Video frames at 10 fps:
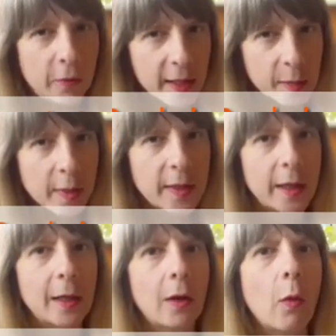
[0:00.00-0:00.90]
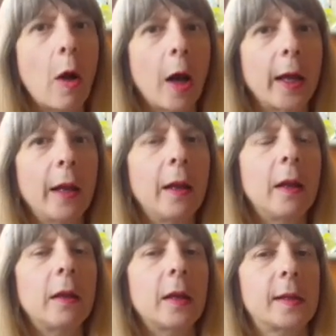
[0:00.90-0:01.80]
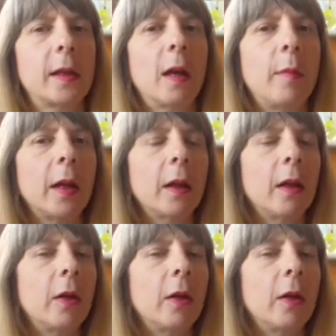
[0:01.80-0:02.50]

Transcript: of this particular why that's coming